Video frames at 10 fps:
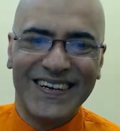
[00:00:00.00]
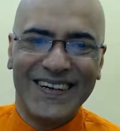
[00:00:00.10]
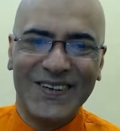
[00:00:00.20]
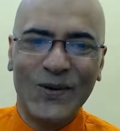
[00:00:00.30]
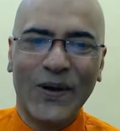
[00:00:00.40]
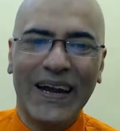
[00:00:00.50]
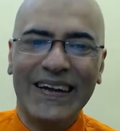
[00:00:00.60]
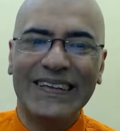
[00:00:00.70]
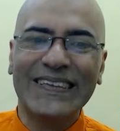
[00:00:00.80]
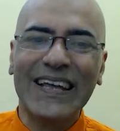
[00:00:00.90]
You can
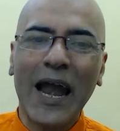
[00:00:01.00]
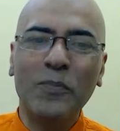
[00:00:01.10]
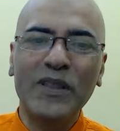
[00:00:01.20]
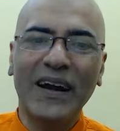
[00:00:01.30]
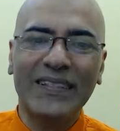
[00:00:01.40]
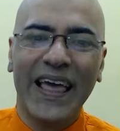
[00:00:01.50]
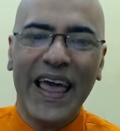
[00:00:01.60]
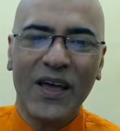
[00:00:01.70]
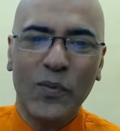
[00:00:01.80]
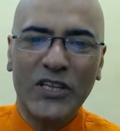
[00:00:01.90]
describe that
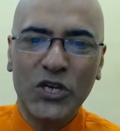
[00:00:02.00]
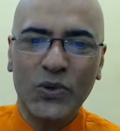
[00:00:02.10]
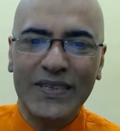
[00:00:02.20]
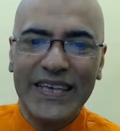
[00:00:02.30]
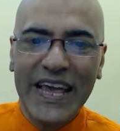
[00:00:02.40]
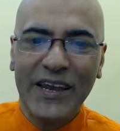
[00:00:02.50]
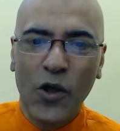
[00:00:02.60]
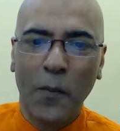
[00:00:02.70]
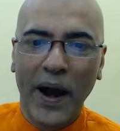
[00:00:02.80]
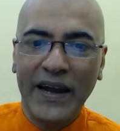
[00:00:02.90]
thing which you see in
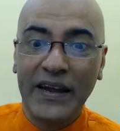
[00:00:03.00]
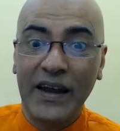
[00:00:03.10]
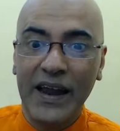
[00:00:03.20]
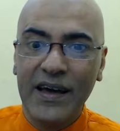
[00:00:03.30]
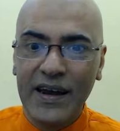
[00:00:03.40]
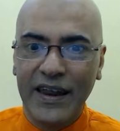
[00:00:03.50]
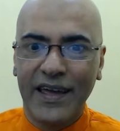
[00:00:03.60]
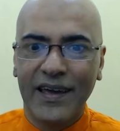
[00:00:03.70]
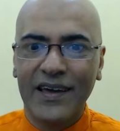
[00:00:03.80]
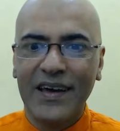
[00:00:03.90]
your mind
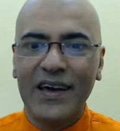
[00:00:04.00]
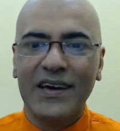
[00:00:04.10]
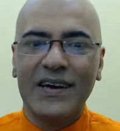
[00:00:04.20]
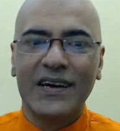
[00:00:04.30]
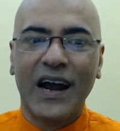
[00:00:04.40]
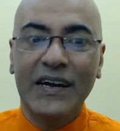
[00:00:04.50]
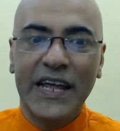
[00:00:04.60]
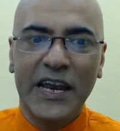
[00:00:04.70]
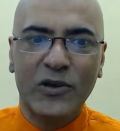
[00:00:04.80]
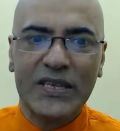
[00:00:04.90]
clearly,
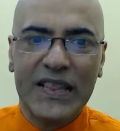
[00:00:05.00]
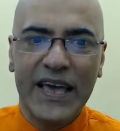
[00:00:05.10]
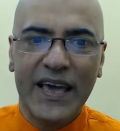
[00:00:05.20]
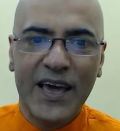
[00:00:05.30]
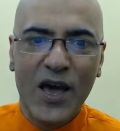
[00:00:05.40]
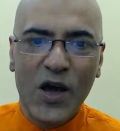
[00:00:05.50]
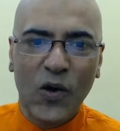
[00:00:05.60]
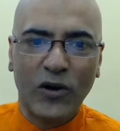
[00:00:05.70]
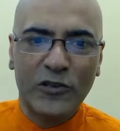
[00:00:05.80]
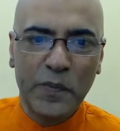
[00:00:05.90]
continuously,
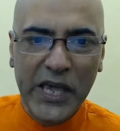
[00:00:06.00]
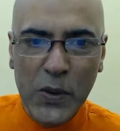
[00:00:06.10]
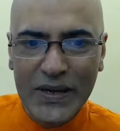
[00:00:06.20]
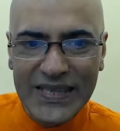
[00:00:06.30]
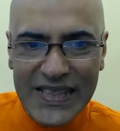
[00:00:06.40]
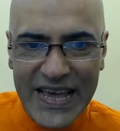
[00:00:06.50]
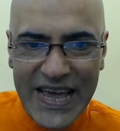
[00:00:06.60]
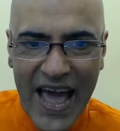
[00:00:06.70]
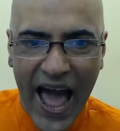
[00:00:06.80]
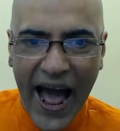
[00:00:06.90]

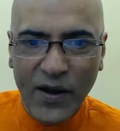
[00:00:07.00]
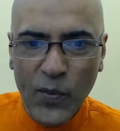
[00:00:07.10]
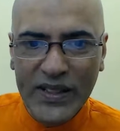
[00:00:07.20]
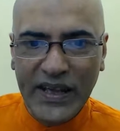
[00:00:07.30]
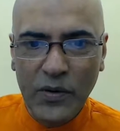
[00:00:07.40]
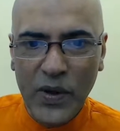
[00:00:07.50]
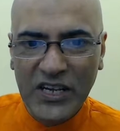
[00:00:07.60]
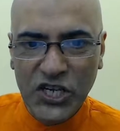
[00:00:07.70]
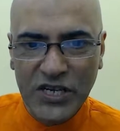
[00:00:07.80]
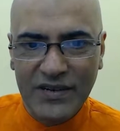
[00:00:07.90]
conspicuously and with
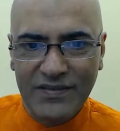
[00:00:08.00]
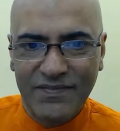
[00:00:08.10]
conviction.